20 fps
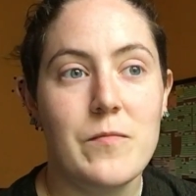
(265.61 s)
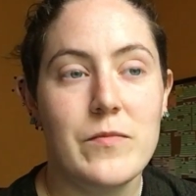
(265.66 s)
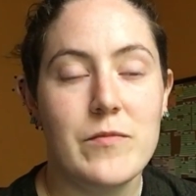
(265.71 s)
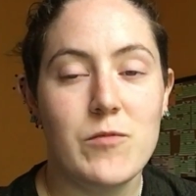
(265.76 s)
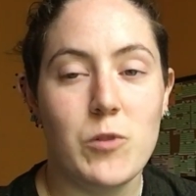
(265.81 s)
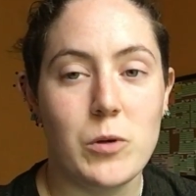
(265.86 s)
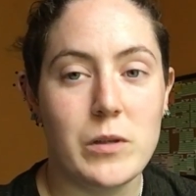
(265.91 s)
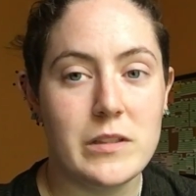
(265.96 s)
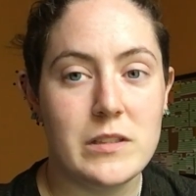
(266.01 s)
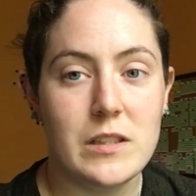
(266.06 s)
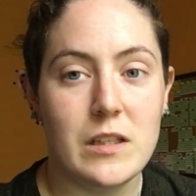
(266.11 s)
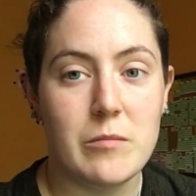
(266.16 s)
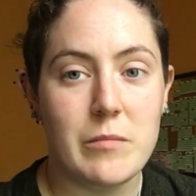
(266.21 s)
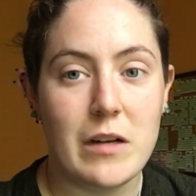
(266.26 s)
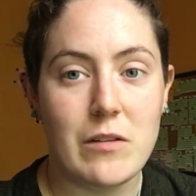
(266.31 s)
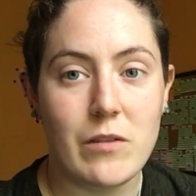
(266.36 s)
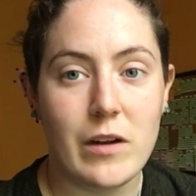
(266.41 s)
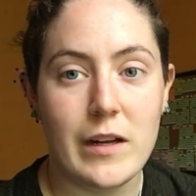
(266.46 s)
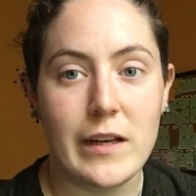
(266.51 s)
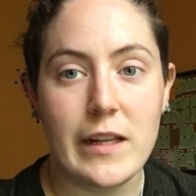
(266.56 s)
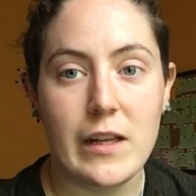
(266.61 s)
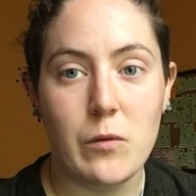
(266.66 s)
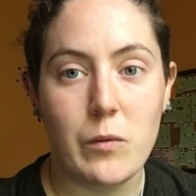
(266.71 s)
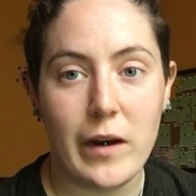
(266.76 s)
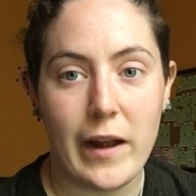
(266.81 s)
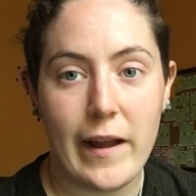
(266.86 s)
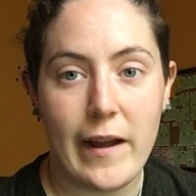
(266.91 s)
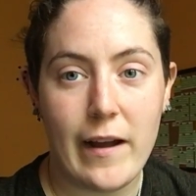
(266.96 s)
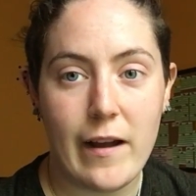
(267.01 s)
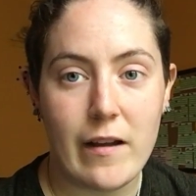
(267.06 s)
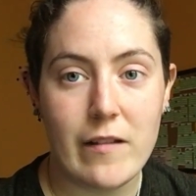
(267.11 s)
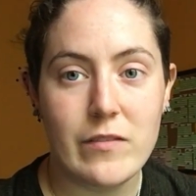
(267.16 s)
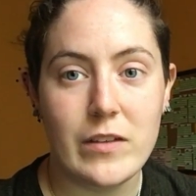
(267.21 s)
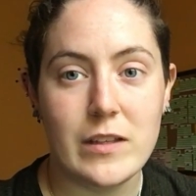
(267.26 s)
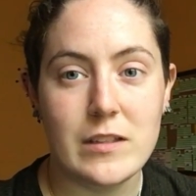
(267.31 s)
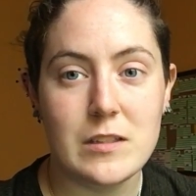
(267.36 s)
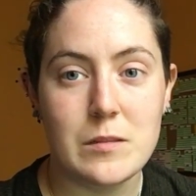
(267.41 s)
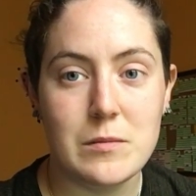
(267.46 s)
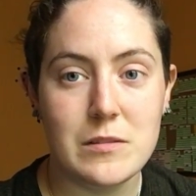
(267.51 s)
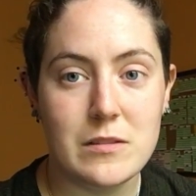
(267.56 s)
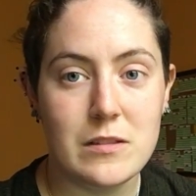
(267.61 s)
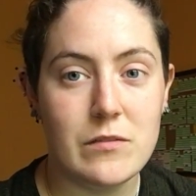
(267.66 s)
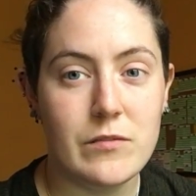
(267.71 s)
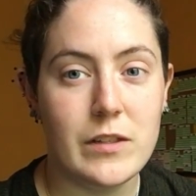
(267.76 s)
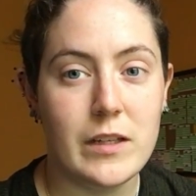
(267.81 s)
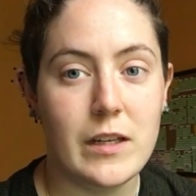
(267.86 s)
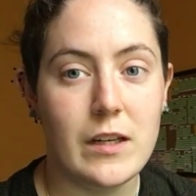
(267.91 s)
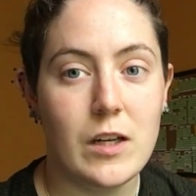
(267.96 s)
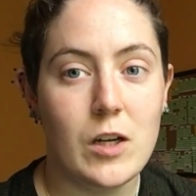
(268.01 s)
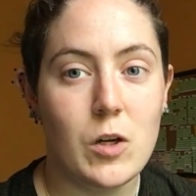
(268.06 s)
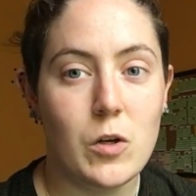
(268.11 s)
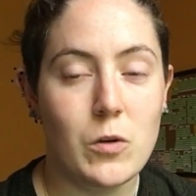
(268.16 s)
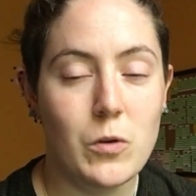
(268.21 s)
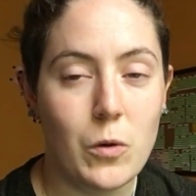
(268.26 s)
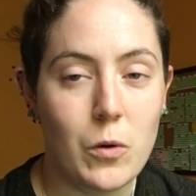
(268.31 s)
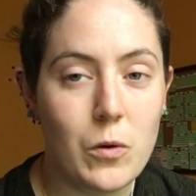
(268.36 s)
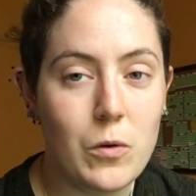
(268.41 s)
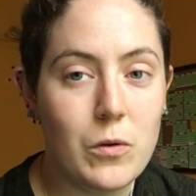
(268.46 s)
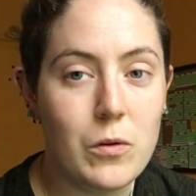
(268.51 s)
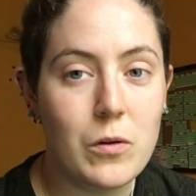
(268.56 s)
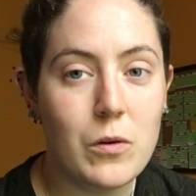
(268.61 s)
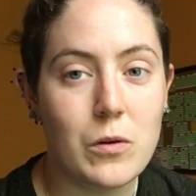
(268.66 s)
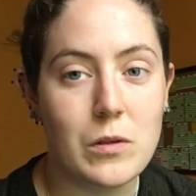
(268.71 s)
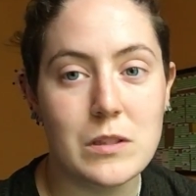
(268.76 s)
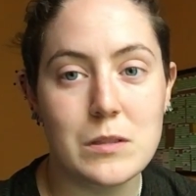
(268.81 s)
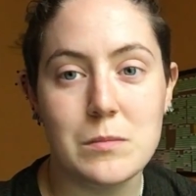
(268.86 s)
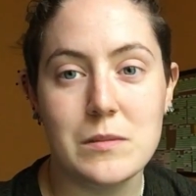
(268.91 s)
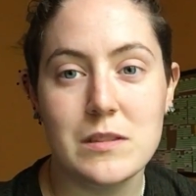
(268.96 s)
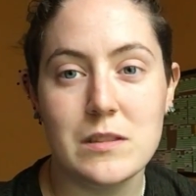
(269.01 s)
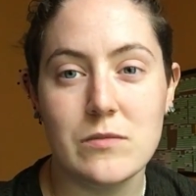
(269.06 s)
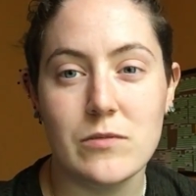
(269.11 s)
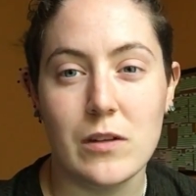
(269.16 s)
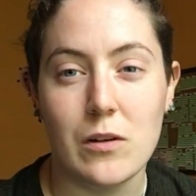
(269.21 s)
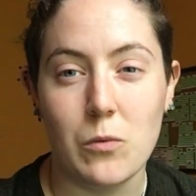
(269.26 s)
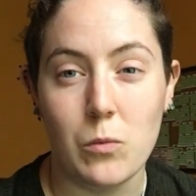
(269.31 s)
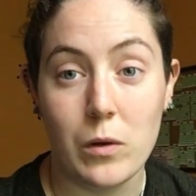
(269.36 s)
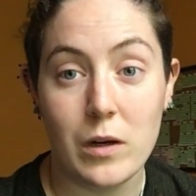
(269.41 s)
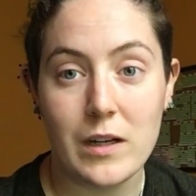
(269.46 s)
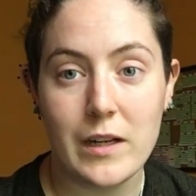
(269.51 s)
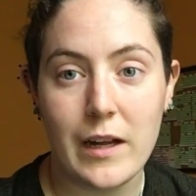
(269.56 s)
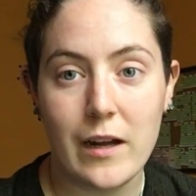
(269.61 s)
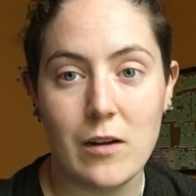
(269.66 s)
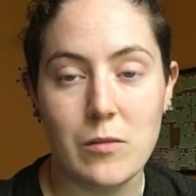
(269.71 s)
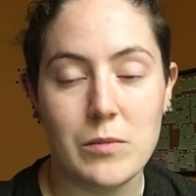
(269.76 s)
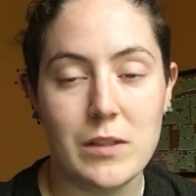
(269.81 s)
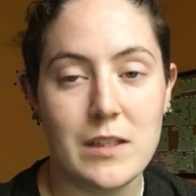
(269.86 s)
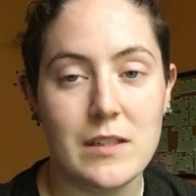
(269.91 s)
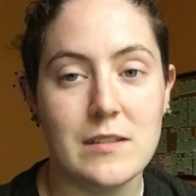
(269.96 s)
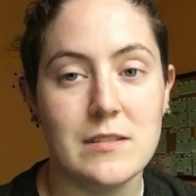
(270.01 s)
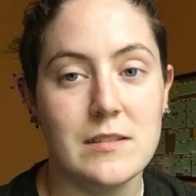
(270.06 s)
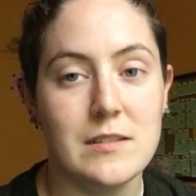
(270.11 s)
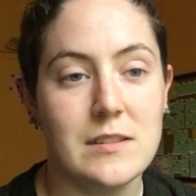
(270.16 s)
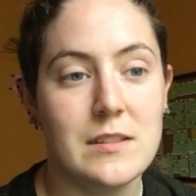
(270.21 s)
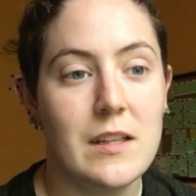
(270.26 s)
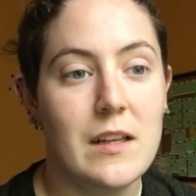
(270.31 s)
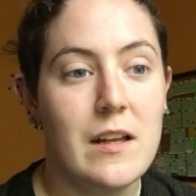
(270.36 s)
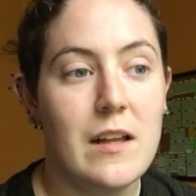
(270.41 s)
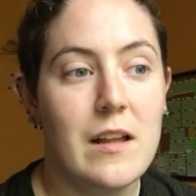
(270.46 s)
focusing on my writing when I have a specific goal or a specific word count, because